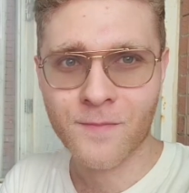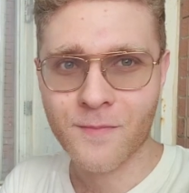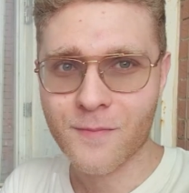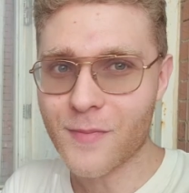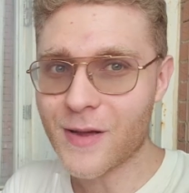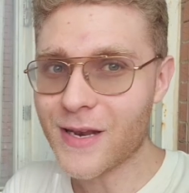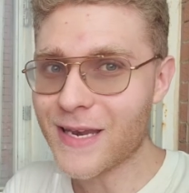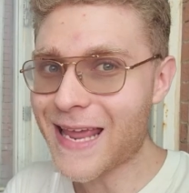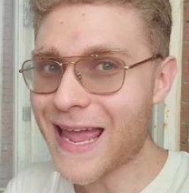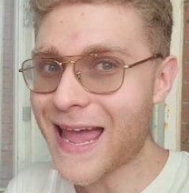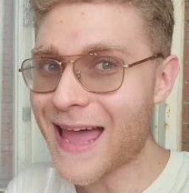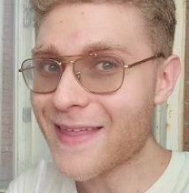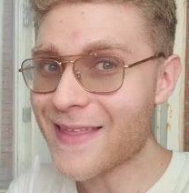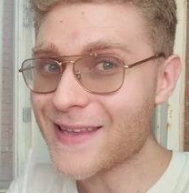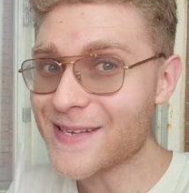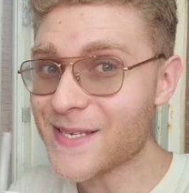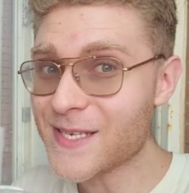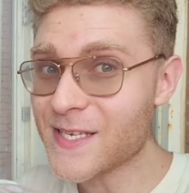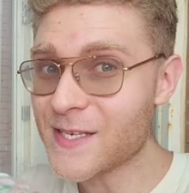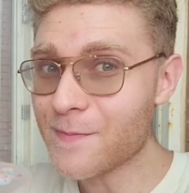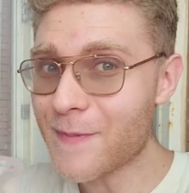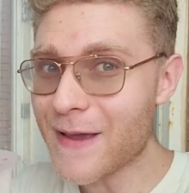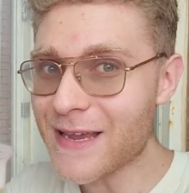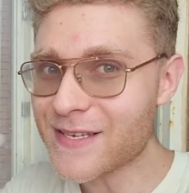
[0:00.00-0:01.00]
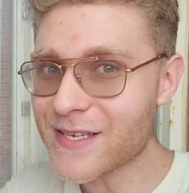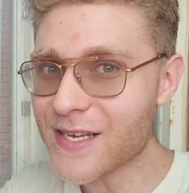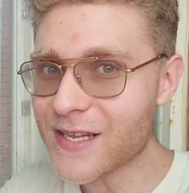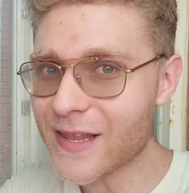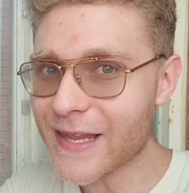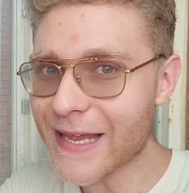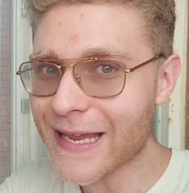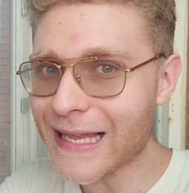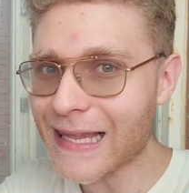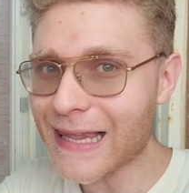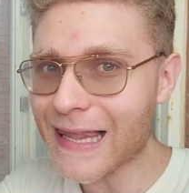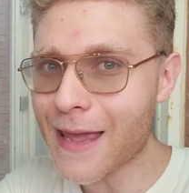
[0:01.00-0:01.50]
But yeah, this is
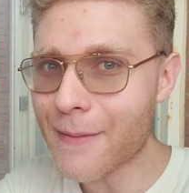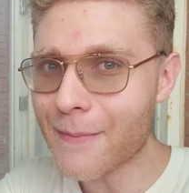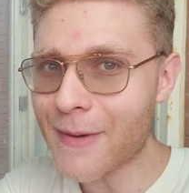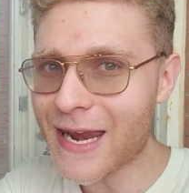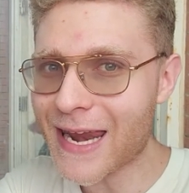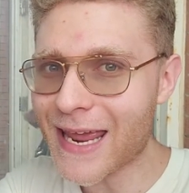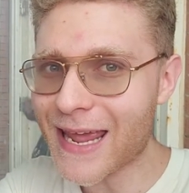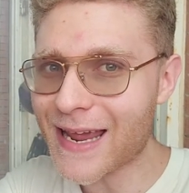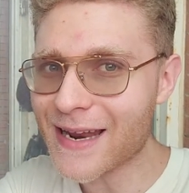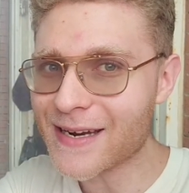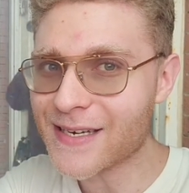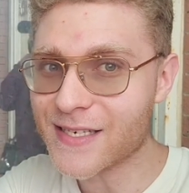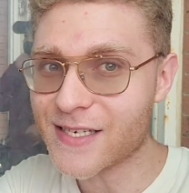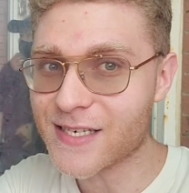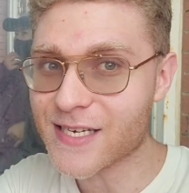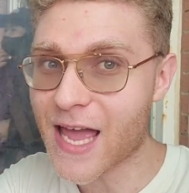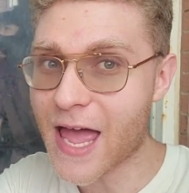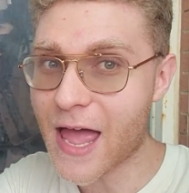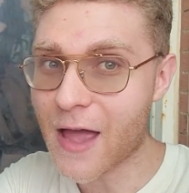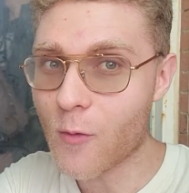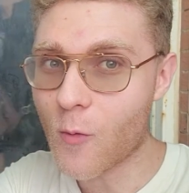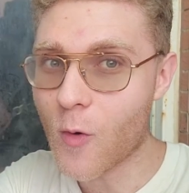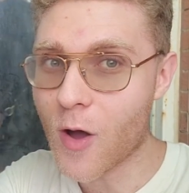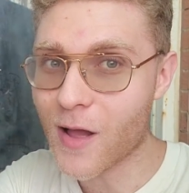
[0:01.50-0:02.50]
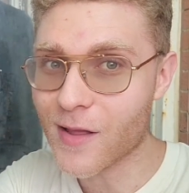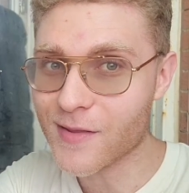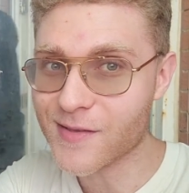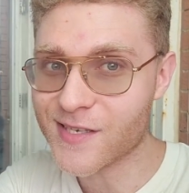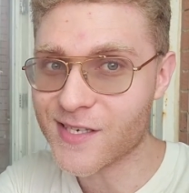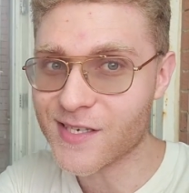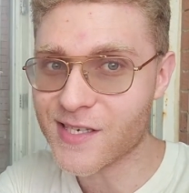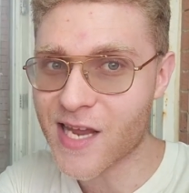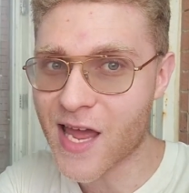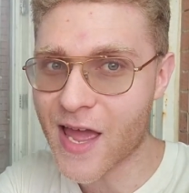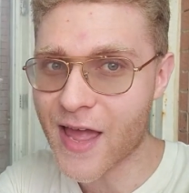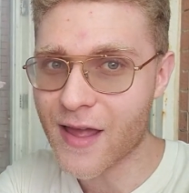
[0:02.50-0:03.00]
basically lemonade Taiwan
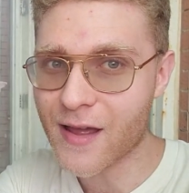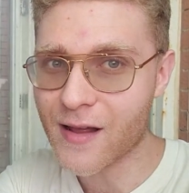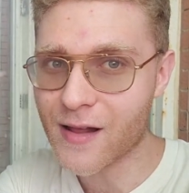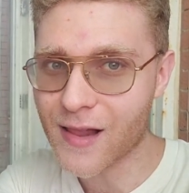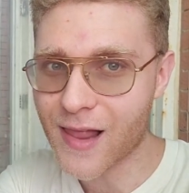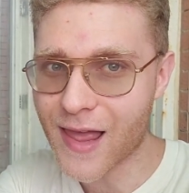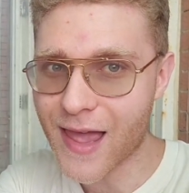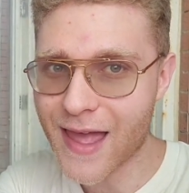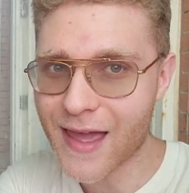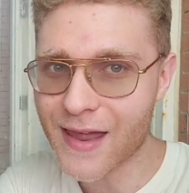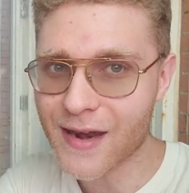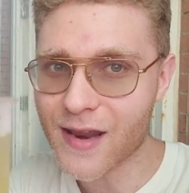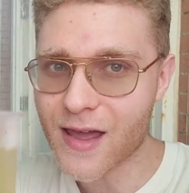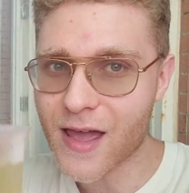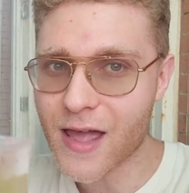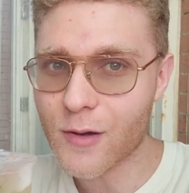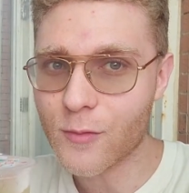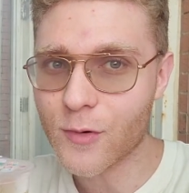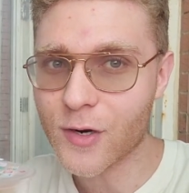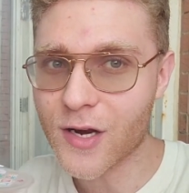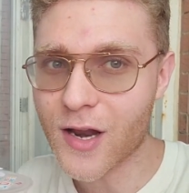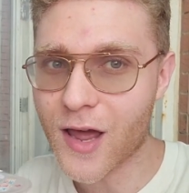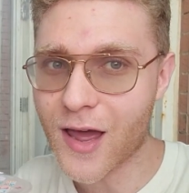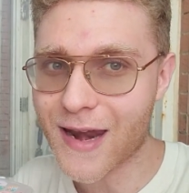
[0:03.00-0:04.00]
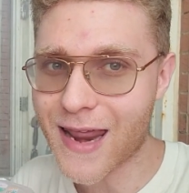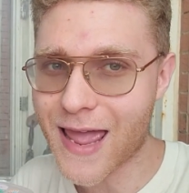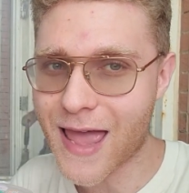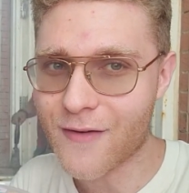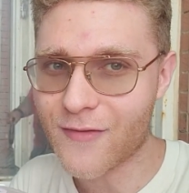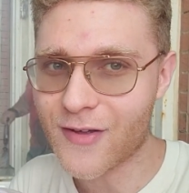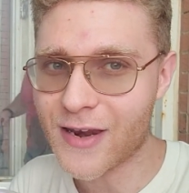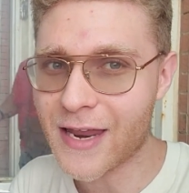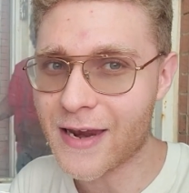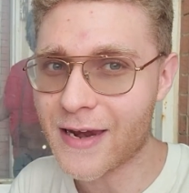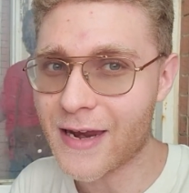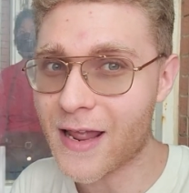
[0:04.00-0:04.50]
style, and I would not
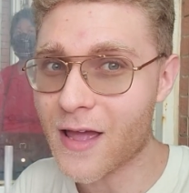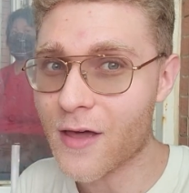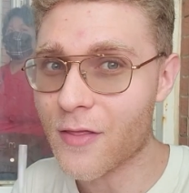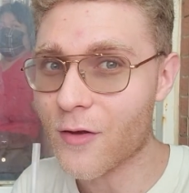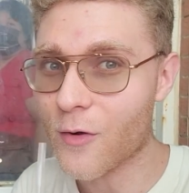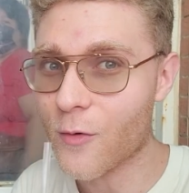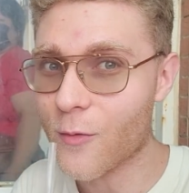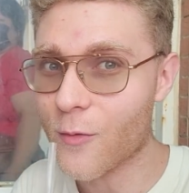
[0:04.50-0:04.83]
have it any other